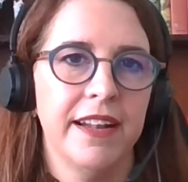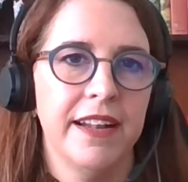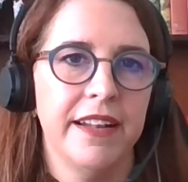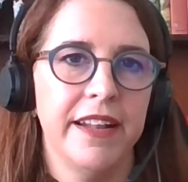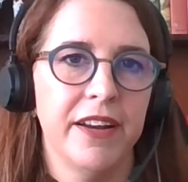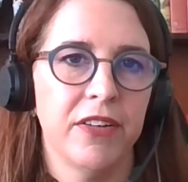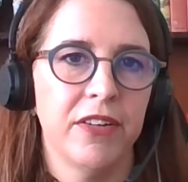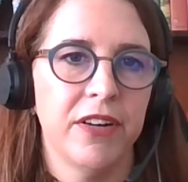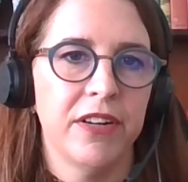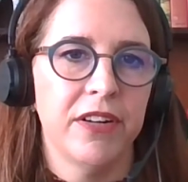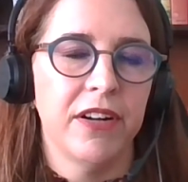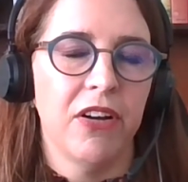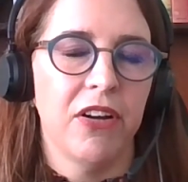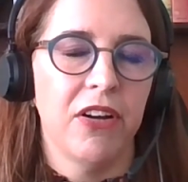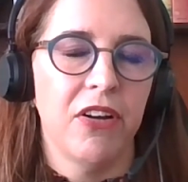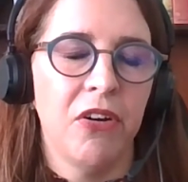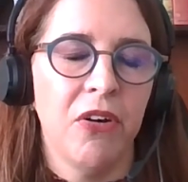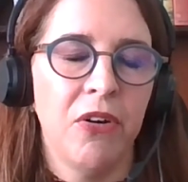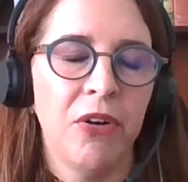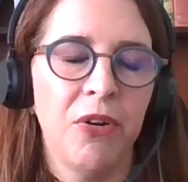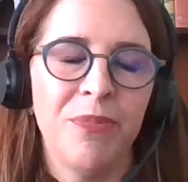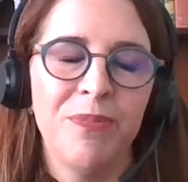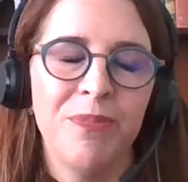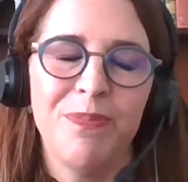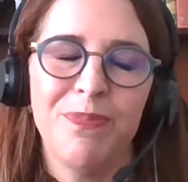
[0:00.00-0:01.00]
they're
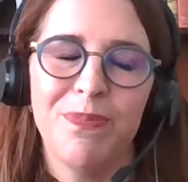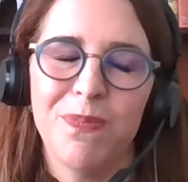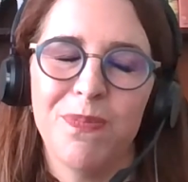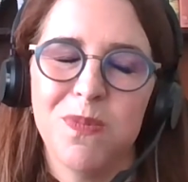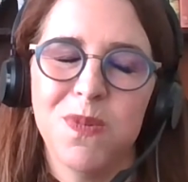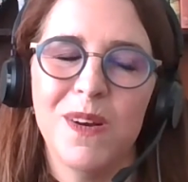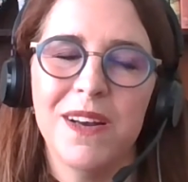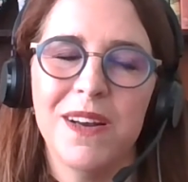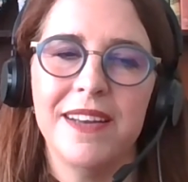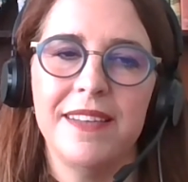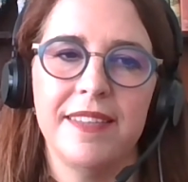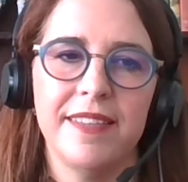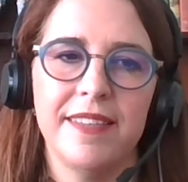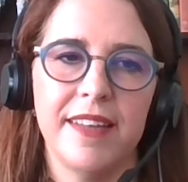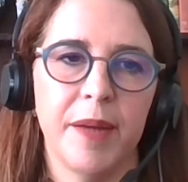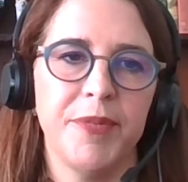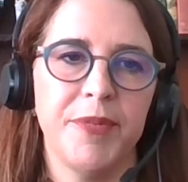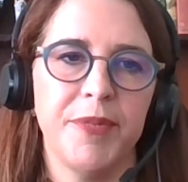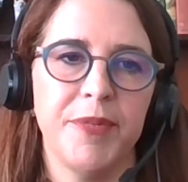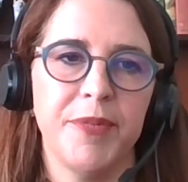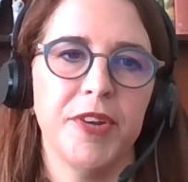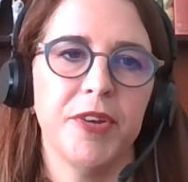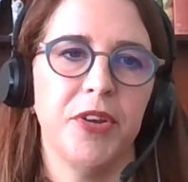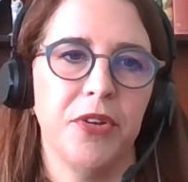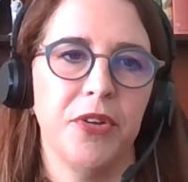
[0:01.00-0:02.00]
all pretty
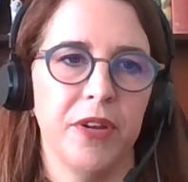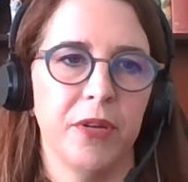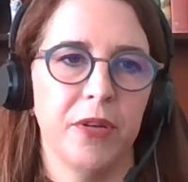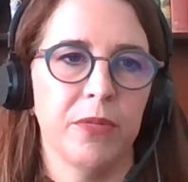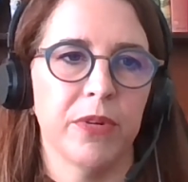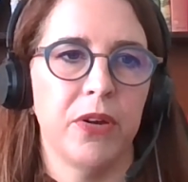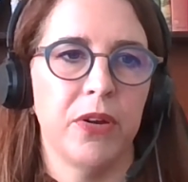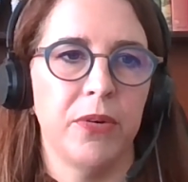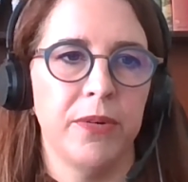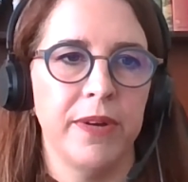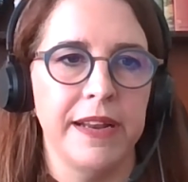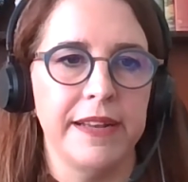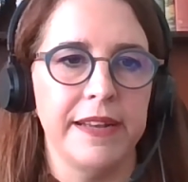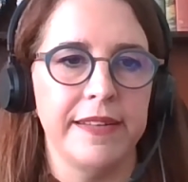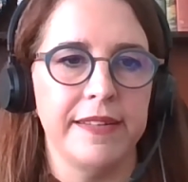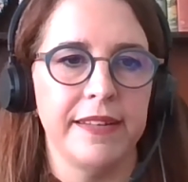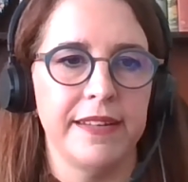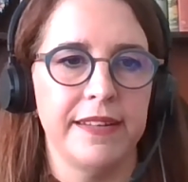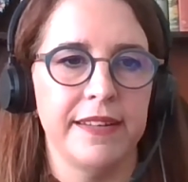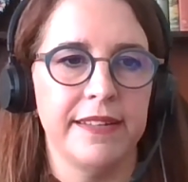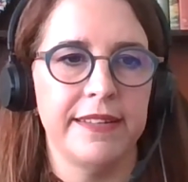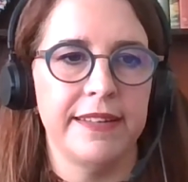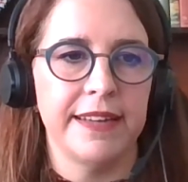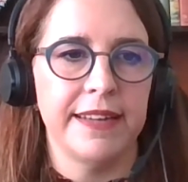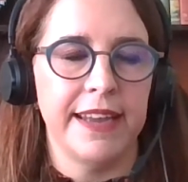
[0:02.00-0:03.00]
skeptical that we're going
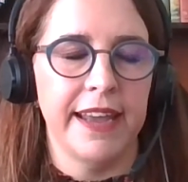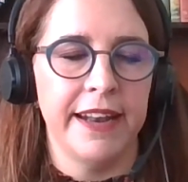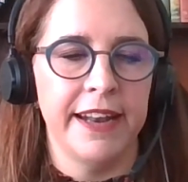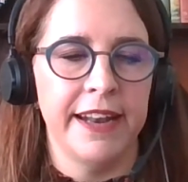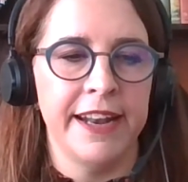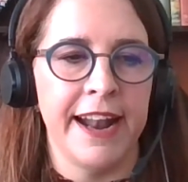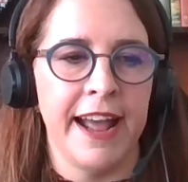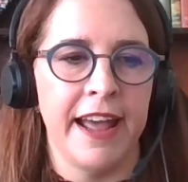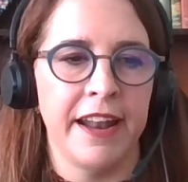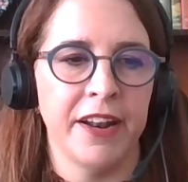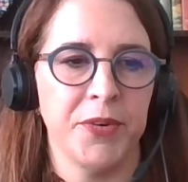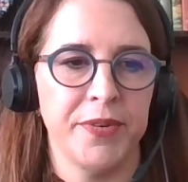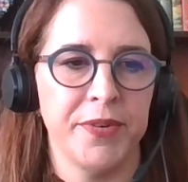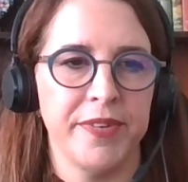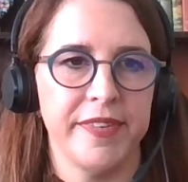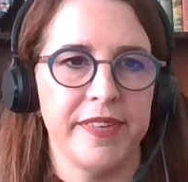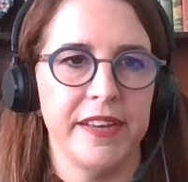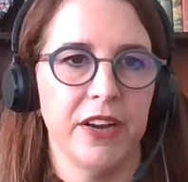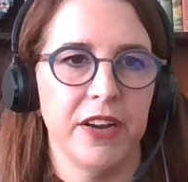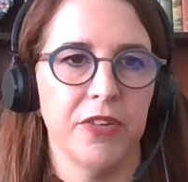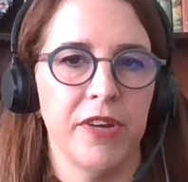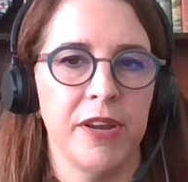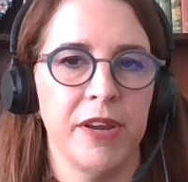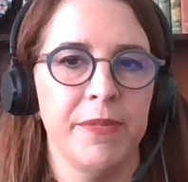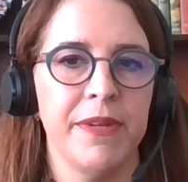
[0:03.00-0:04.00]
to get an adequacy
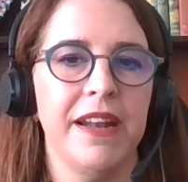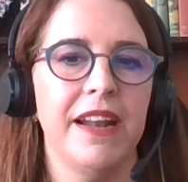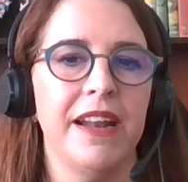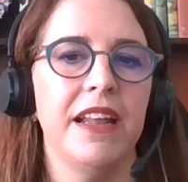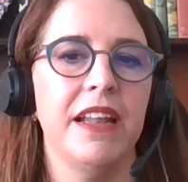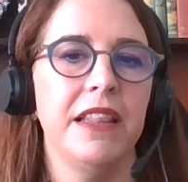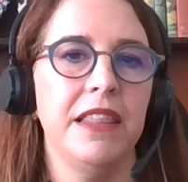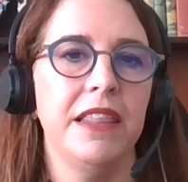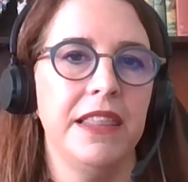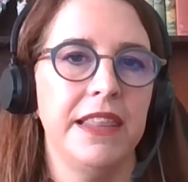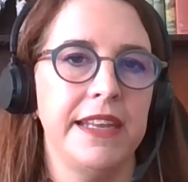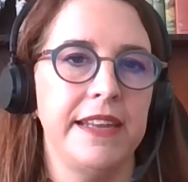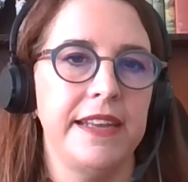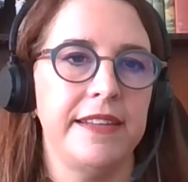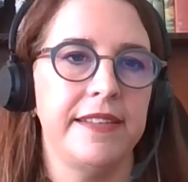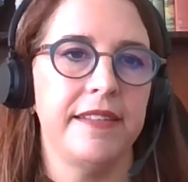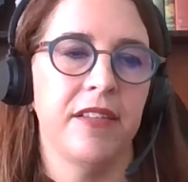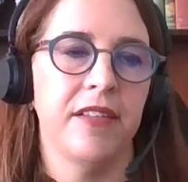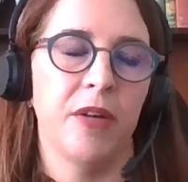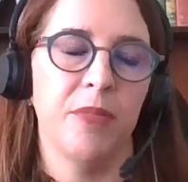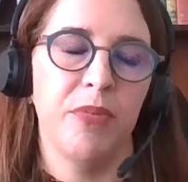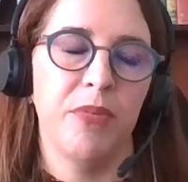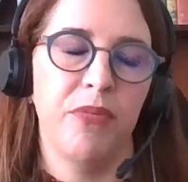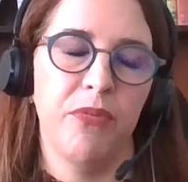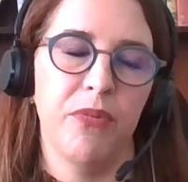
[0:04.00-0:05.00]
agreement, at least
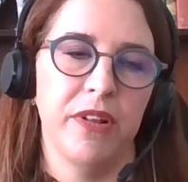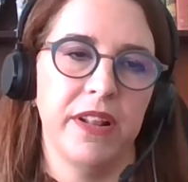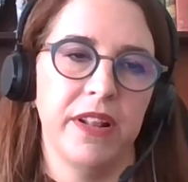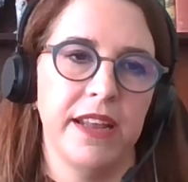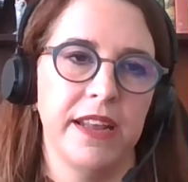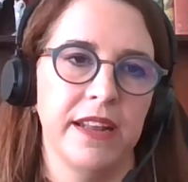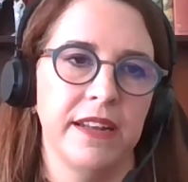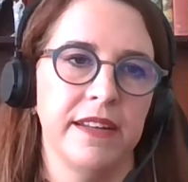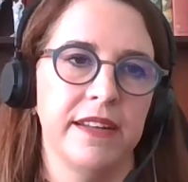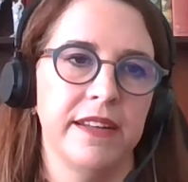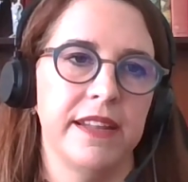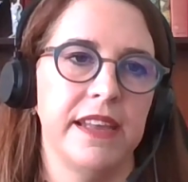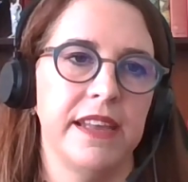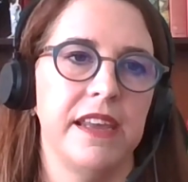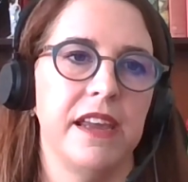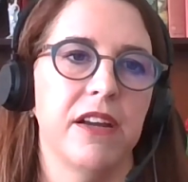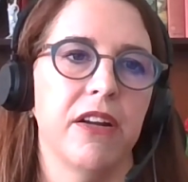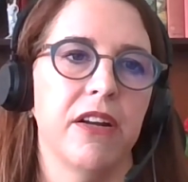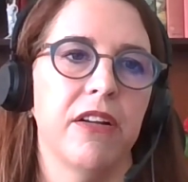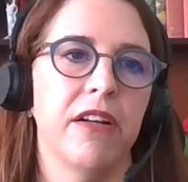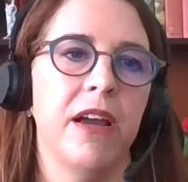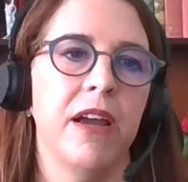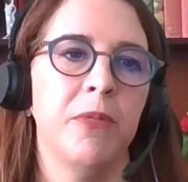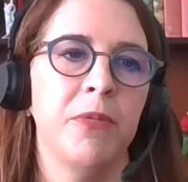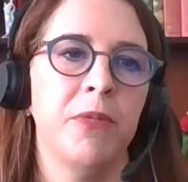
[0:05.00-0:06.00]
not before the end of the
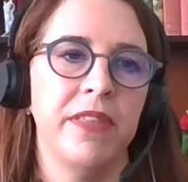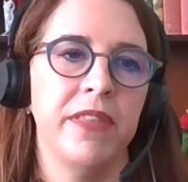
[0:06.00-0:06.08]
year,